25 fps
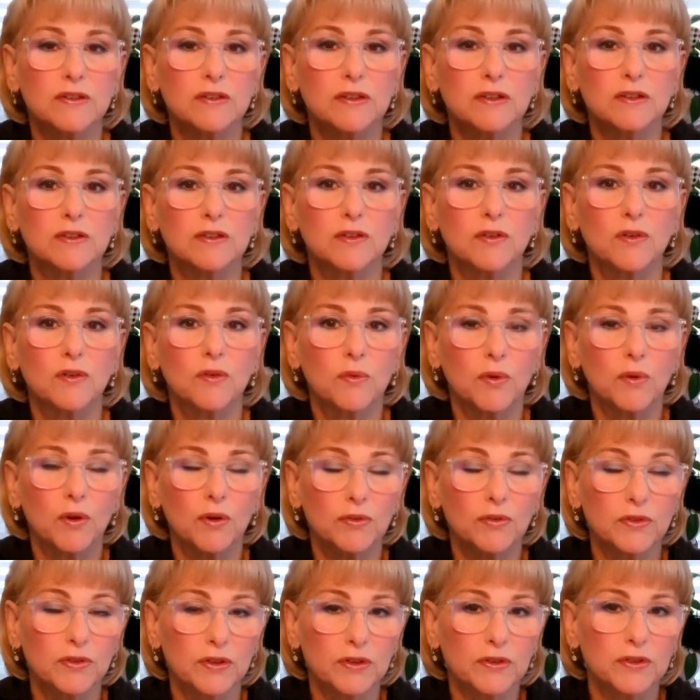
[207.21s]
that the
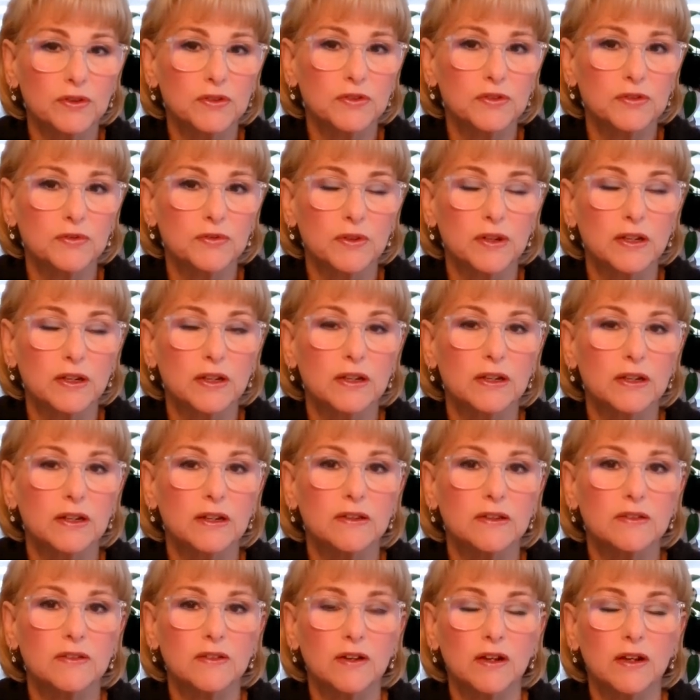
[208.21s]
growth on the tree
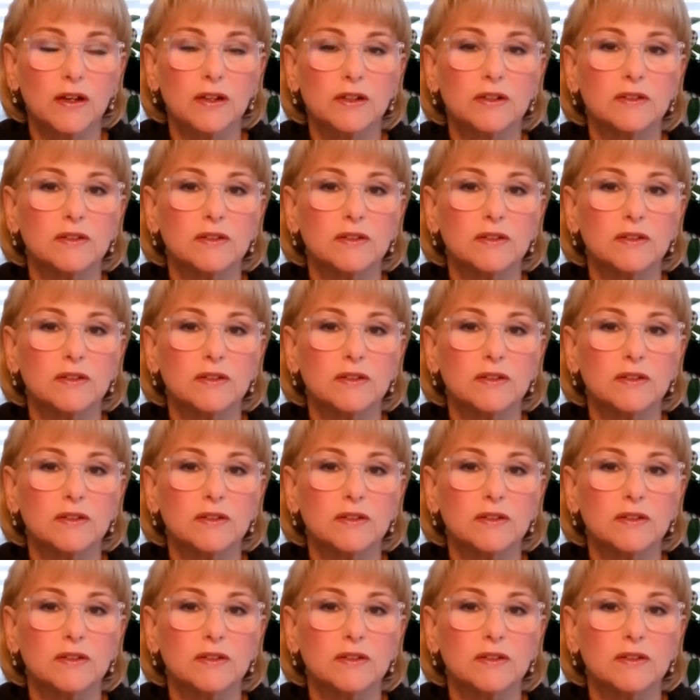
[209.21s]
is not going